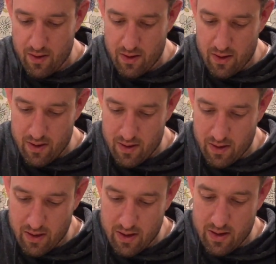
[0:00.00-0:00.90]
okay?
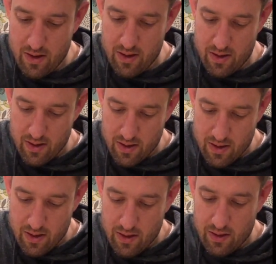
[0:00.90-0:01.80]
Again,
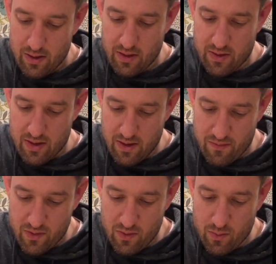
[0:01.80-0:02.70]
let the
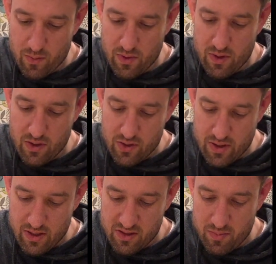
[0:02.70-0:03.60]
knife do the work,
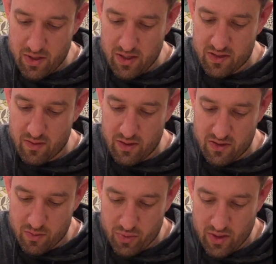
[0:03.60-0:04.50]
try not to be, it's
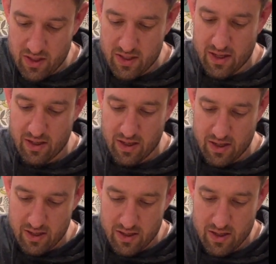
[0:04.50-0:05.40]
a pretty
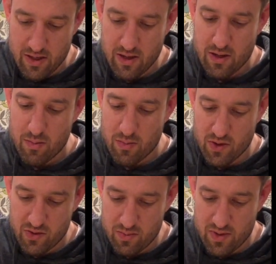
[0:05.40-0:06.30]
delicate
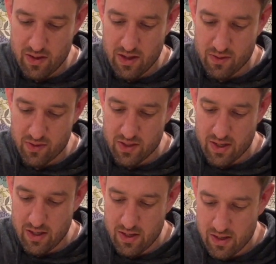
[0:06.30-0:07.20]
mushroom on the
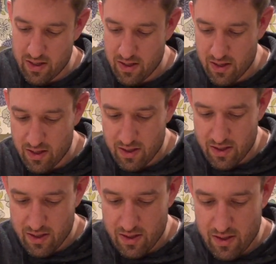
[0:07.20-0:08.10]
outside.
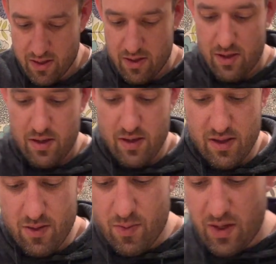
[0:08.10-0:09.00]
And
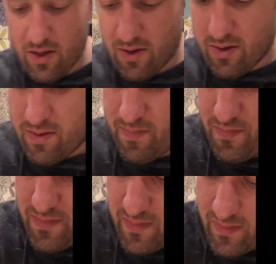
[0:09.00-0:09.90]
there we go.
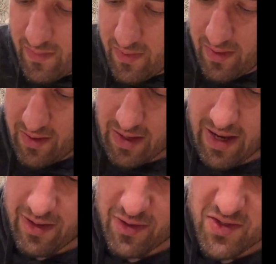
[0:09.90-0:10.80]

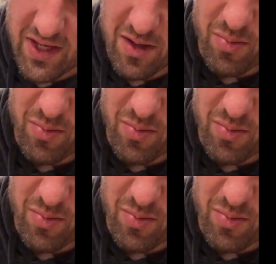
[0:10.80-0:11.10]
Kind of looks like a